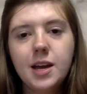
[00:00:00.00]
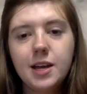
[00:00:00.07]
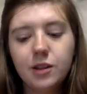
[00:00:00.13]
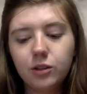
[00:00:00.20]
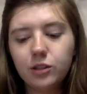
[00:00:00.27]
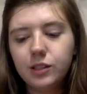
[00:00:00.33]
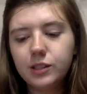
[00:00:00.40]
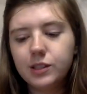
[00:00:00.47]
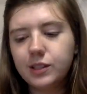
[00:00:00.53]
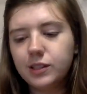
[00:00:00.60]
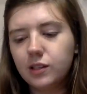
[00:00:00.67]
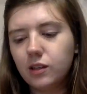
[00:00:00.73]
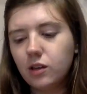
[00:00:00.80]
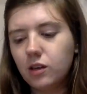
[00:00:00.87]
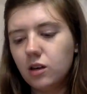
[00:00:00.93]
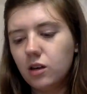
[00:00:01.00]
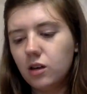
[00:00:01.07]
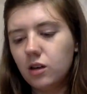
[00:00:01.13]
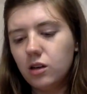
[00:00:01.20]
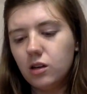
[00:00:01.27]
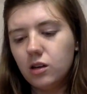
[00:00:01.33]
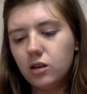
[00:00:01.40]
It looks
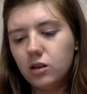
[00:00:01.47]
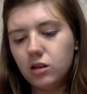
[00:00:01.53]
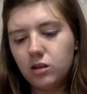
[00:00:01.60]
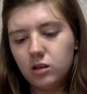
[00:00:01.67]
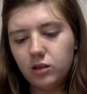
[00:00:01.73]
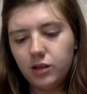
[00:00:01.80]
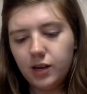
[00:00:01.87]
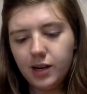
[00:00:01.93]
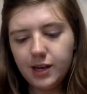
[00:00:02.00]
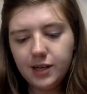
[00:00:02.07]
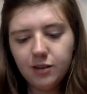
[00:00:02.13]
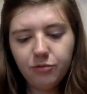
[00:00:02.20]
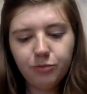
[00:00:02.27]
kind